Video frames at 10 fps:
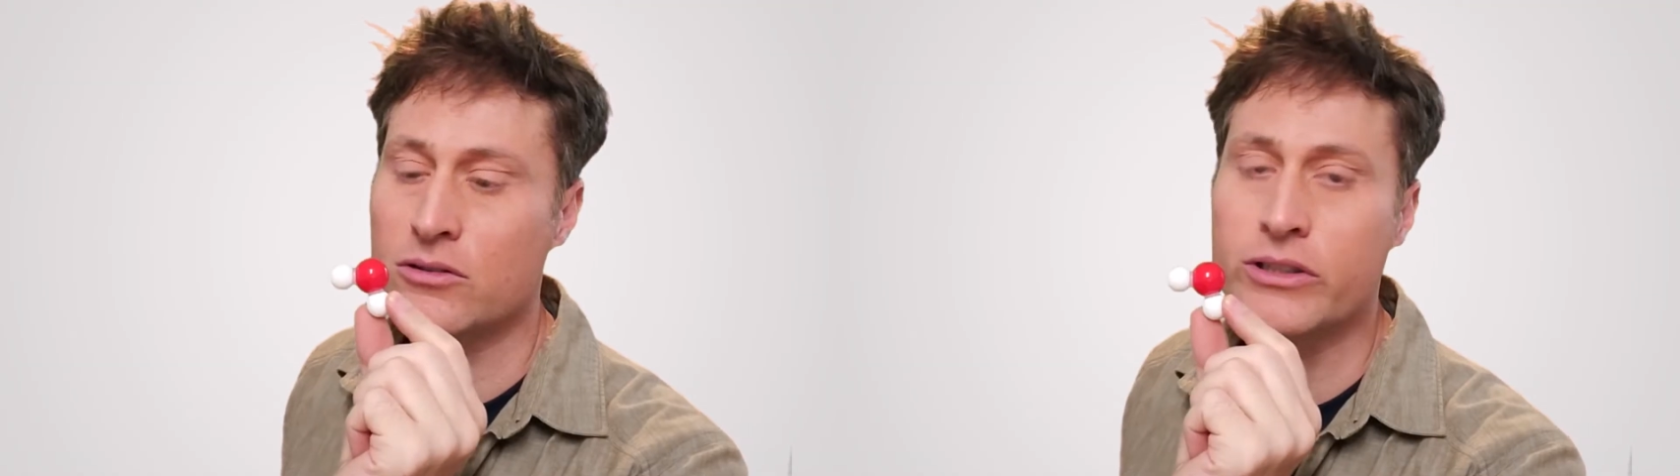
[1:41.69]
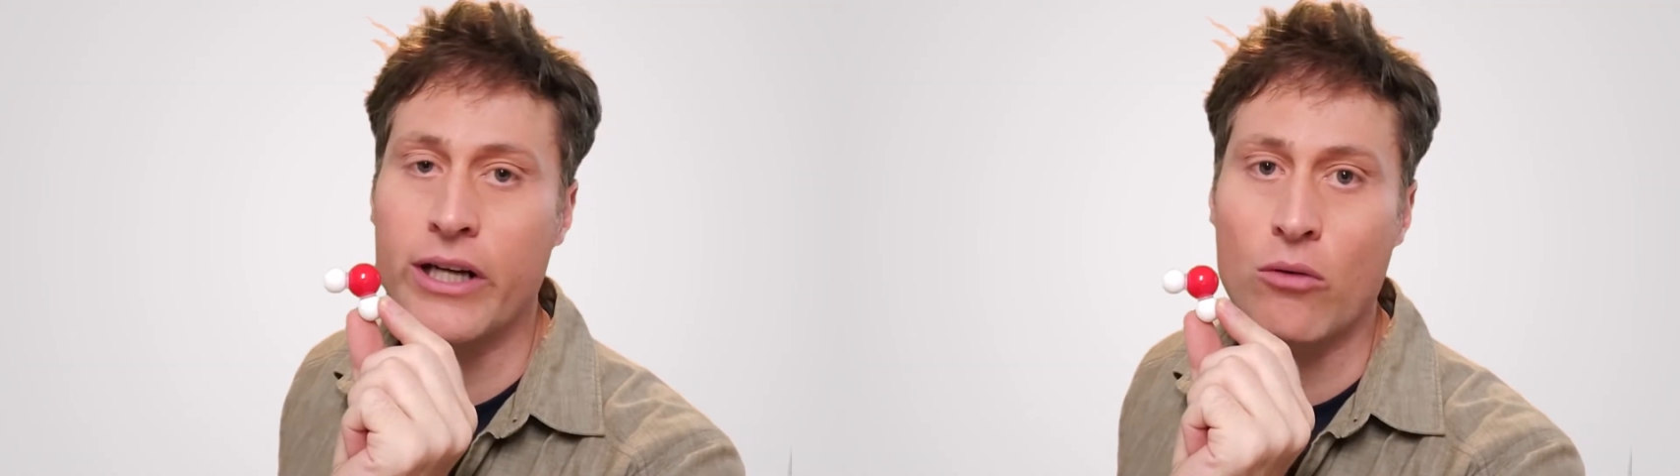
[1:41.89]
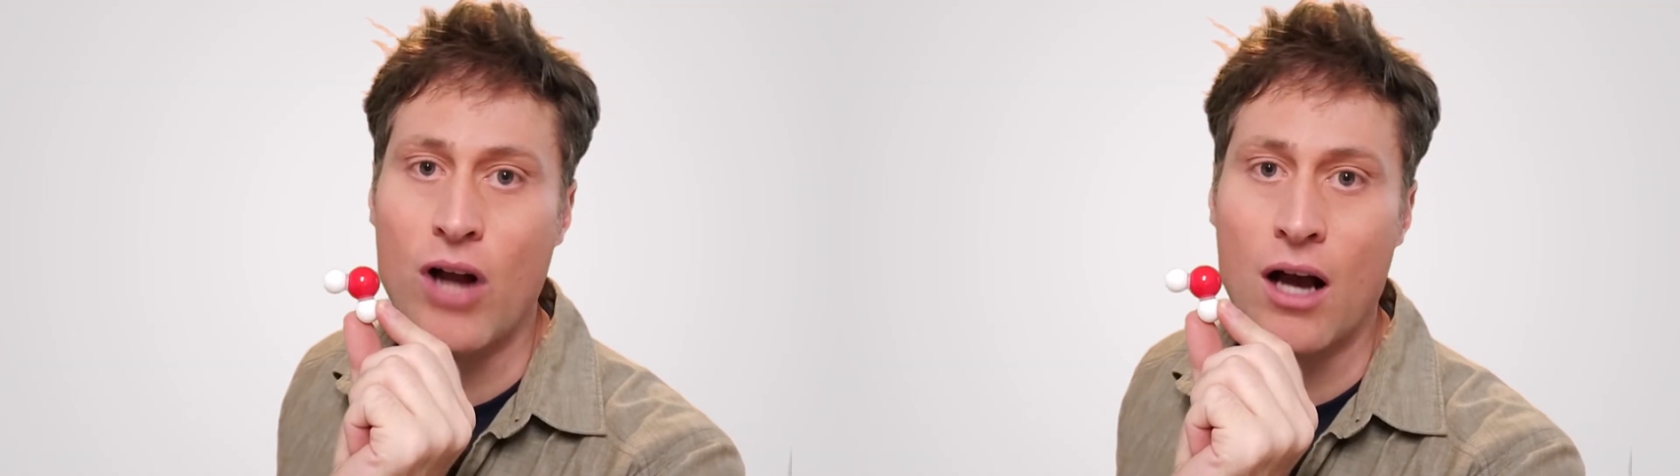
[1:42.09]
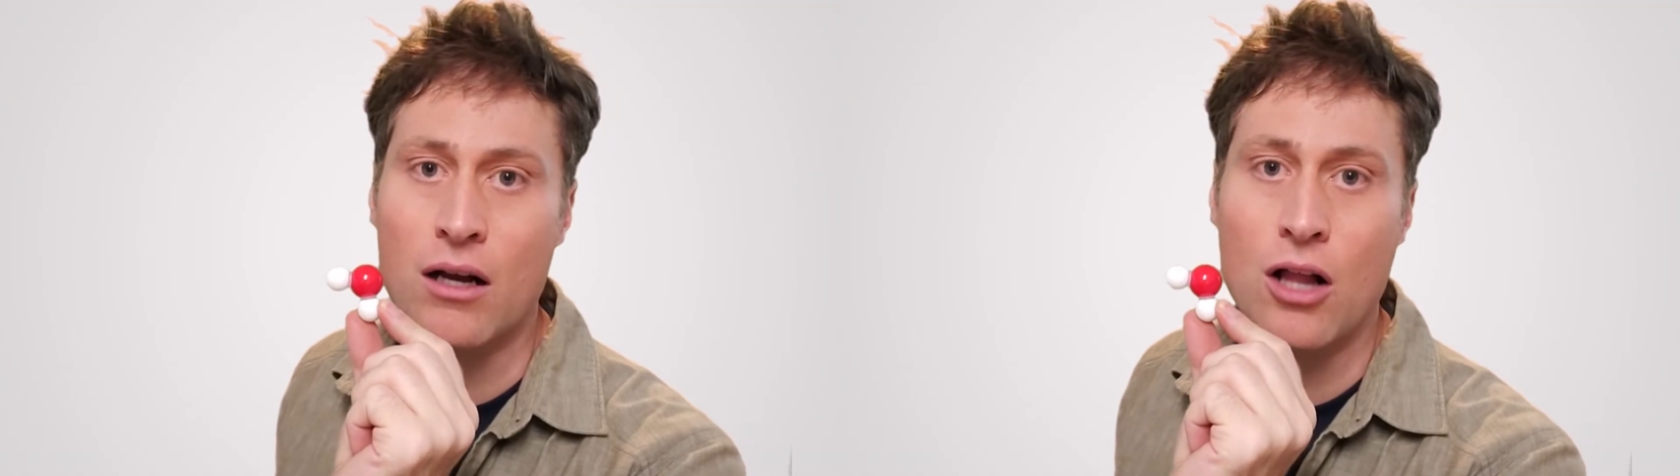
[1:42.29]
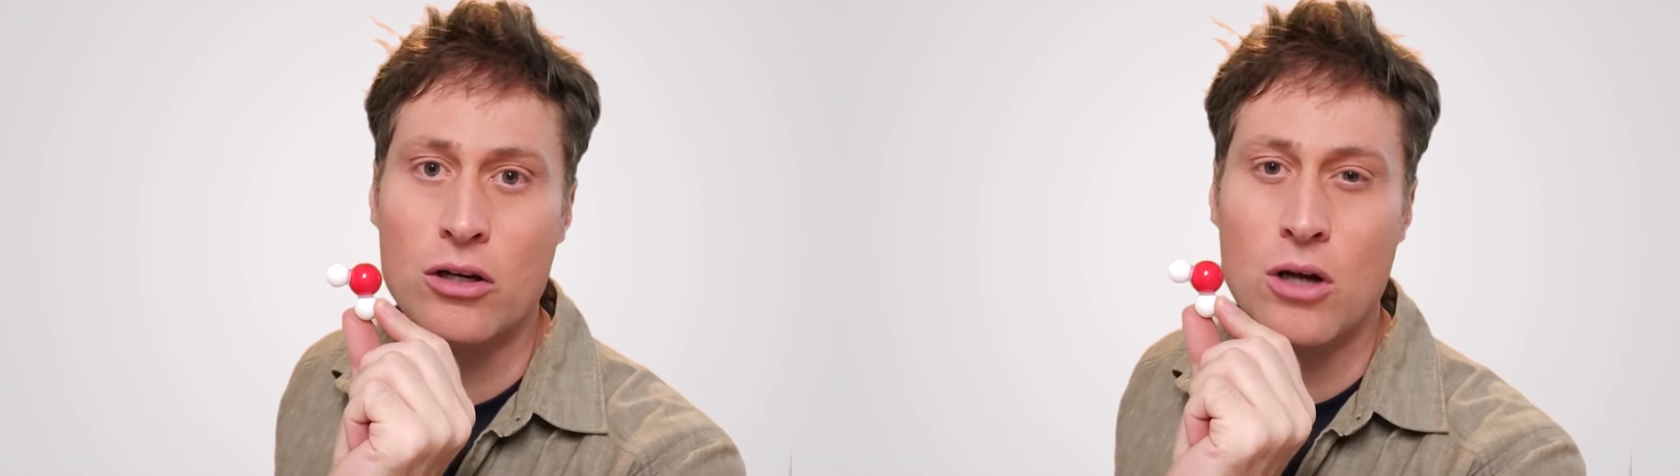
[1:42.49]
you know, not
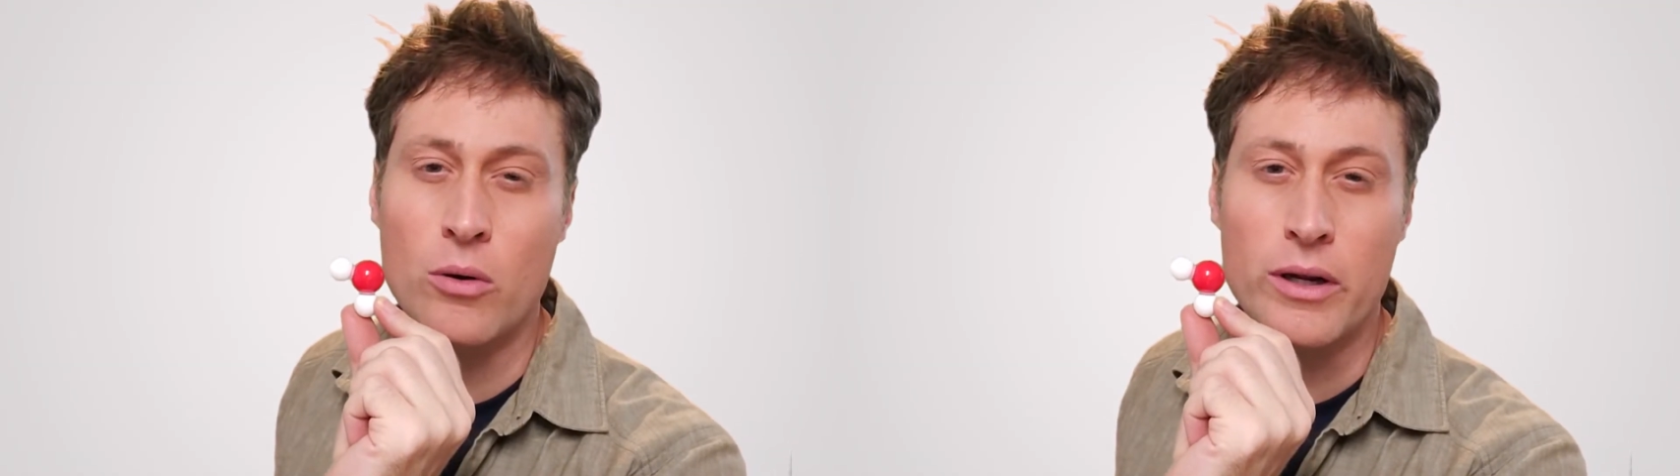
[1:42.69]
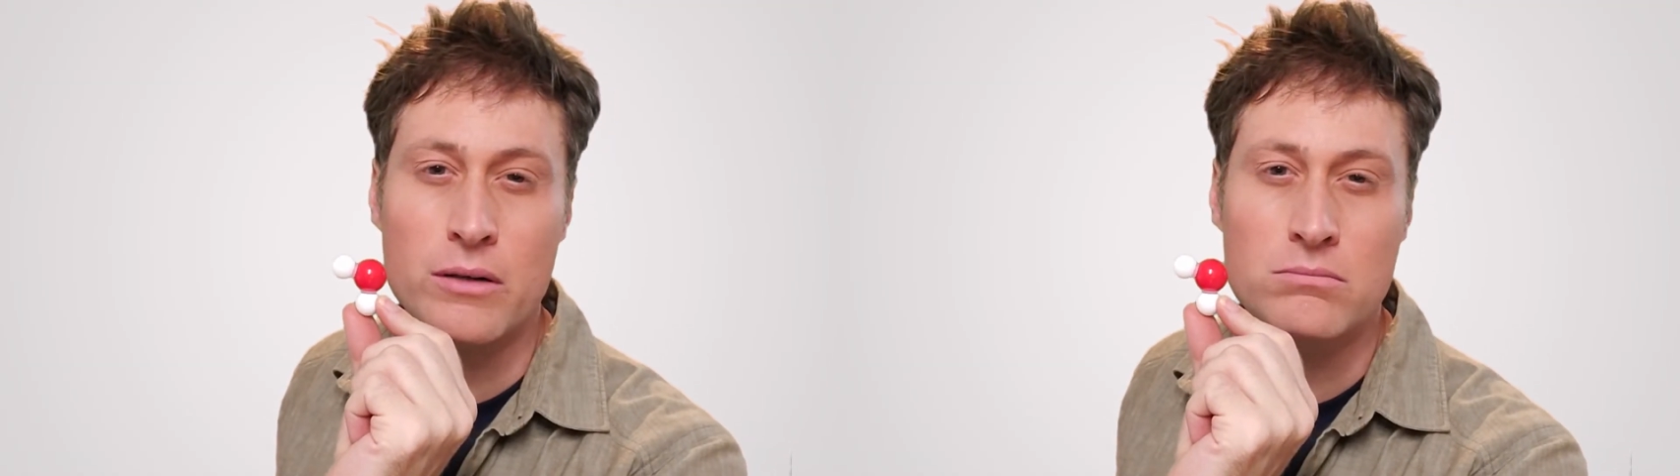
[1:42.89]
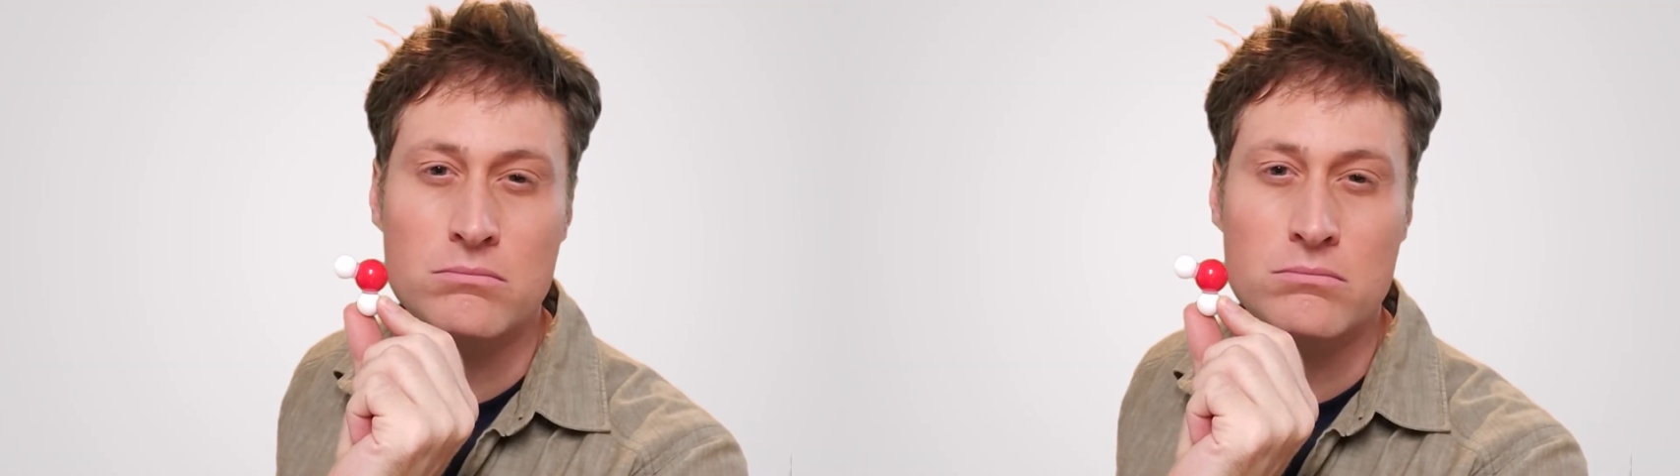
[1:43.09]
color-coded. The